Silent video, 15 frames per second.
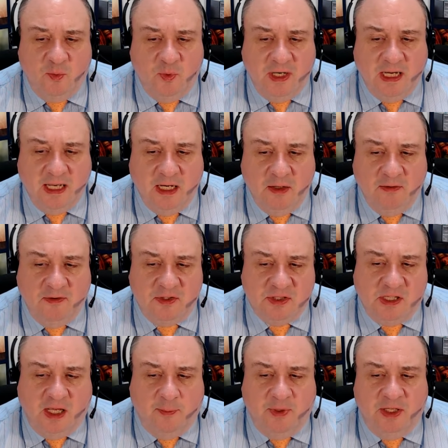a weekly key
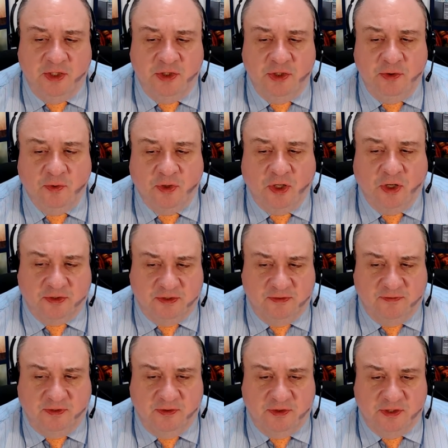reversal up in New York
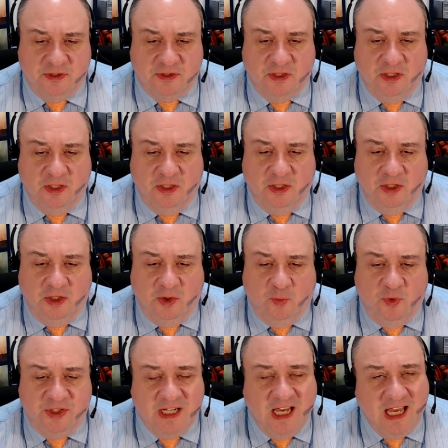cotton futures,
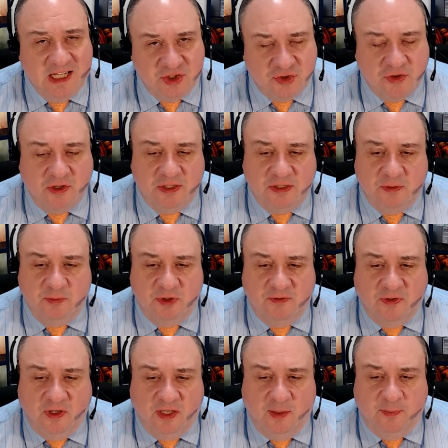which has tried to move
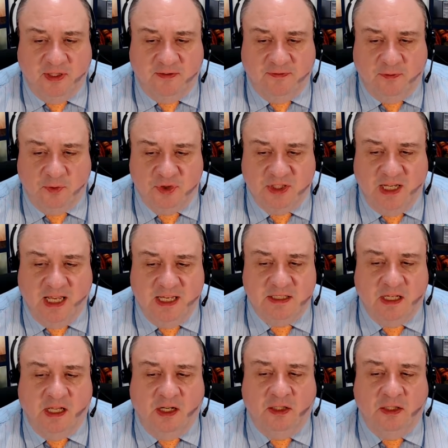higher, but unfortunately
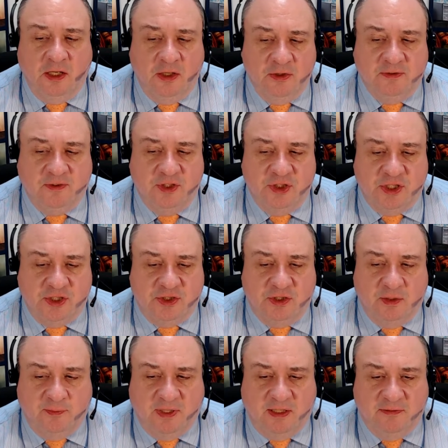has a load of congestion
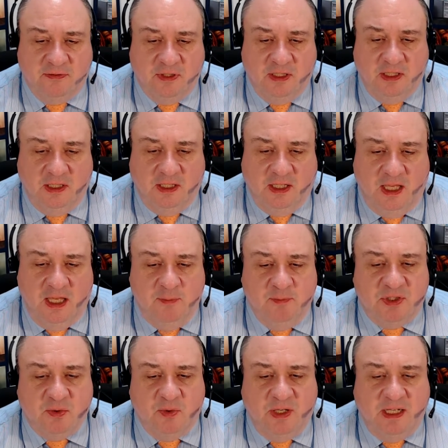above, in
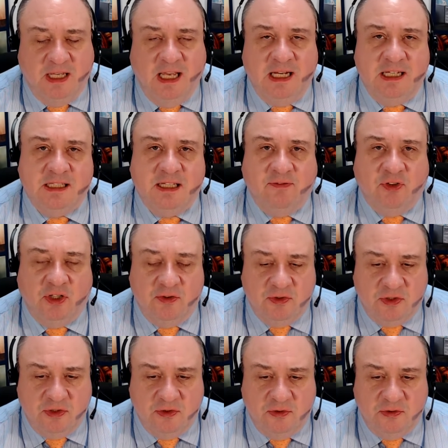between
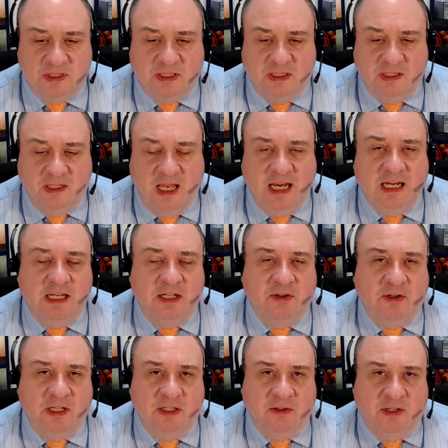87.02 to
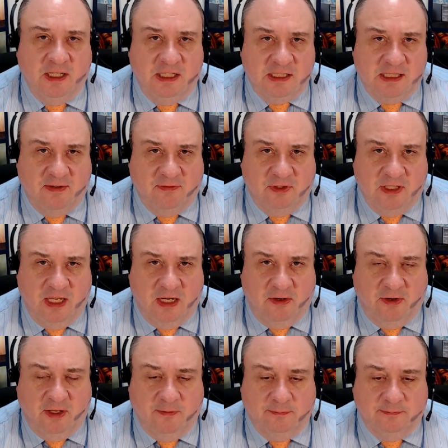89.97
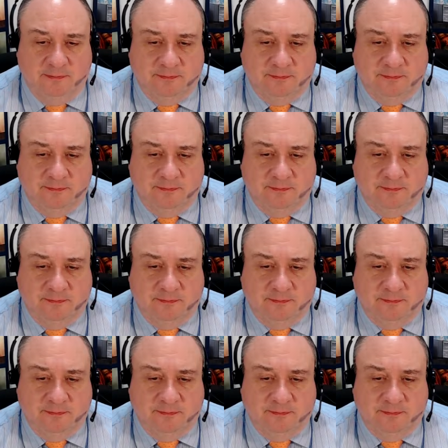area.